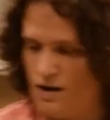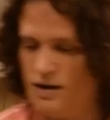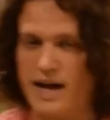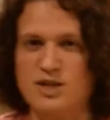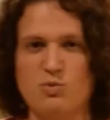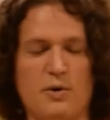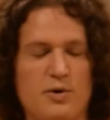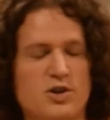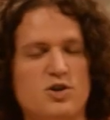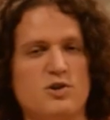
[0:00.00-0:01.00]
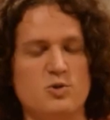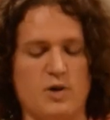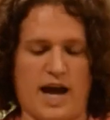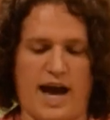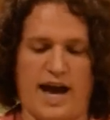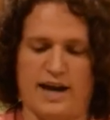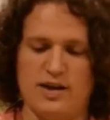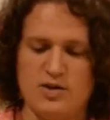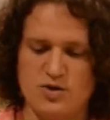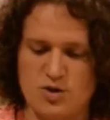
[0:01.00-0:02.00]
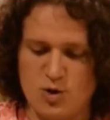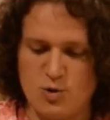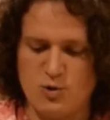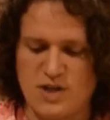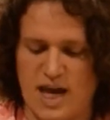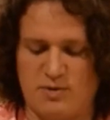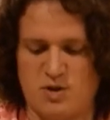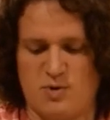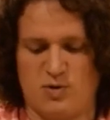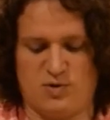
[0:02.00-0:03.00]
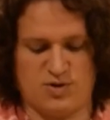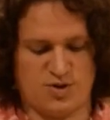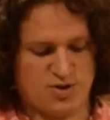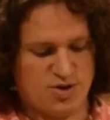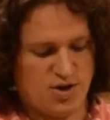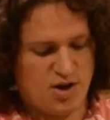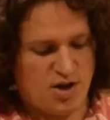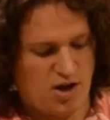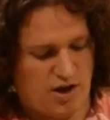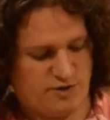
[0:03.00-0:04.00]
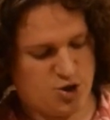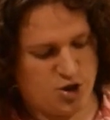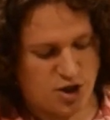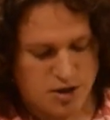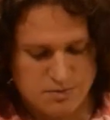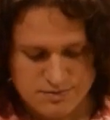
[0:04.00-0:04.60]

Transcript: Next, what we want to do is we want to add two tablespoons of sugar.